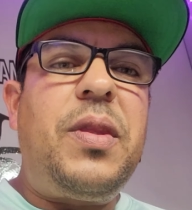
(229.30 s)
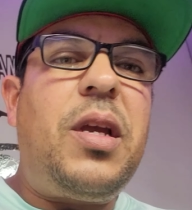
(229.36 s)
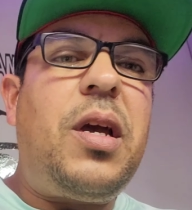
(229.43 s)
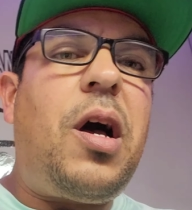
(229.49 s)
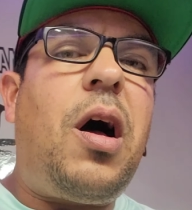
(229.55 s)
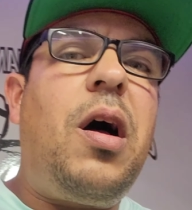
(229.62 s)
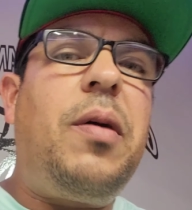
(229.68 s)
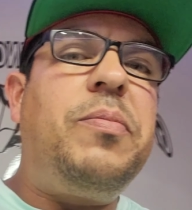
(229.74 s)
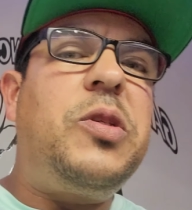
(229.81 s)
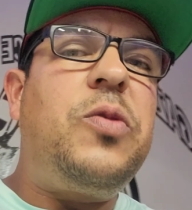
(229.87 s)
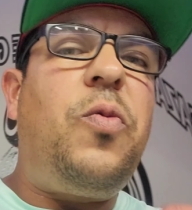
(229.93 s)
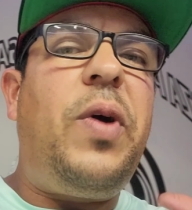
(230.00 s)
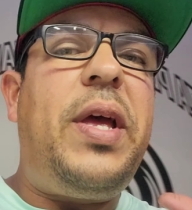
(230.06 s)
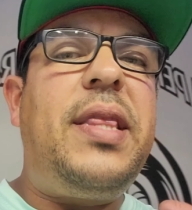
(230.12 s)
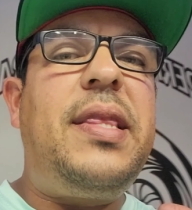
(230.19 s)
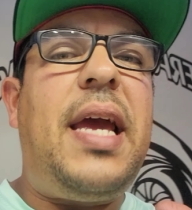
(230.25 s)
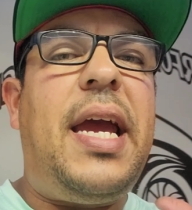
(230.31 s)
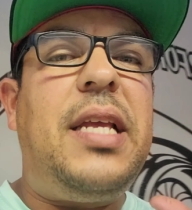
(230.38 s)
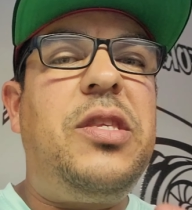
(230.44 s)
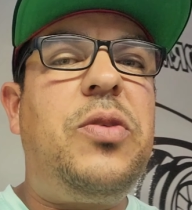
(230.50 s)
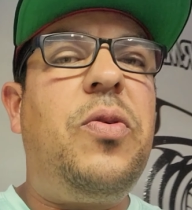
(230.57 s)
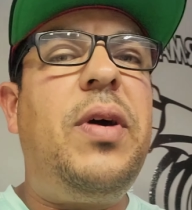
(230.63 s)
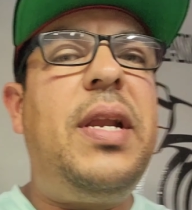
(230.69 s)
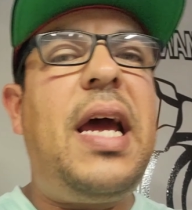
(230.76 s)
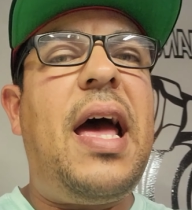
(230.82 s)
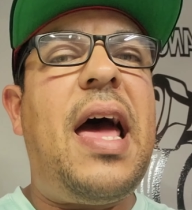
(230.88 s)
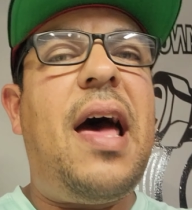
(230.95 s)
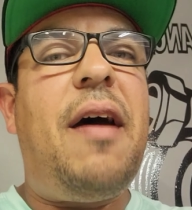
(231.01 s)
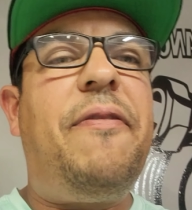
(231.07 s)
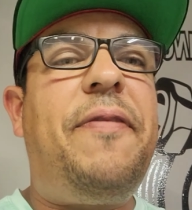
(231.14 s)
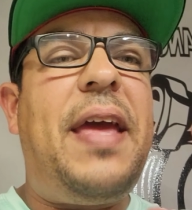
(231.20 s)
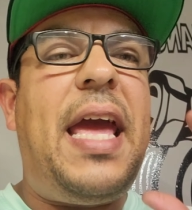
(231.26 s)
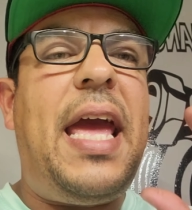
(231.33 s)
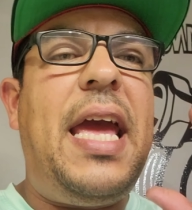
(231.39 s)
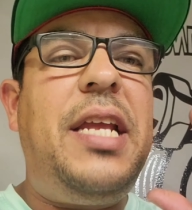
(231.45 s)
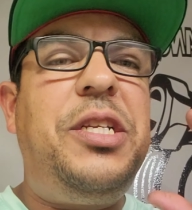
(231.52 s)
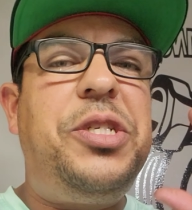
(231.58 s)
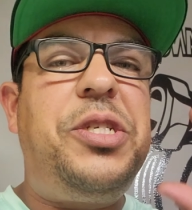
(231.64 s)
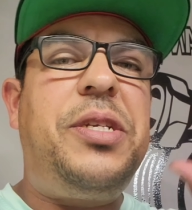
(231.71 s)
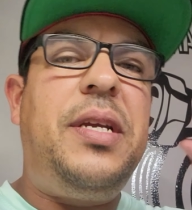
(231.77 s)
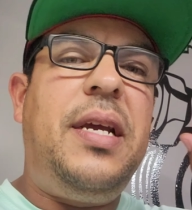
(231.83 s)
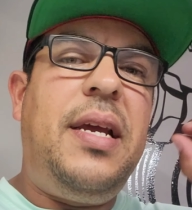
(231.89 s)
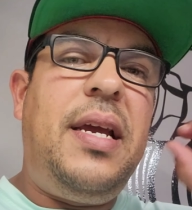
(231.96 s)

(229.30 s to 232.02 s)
comes with a 2.5-inch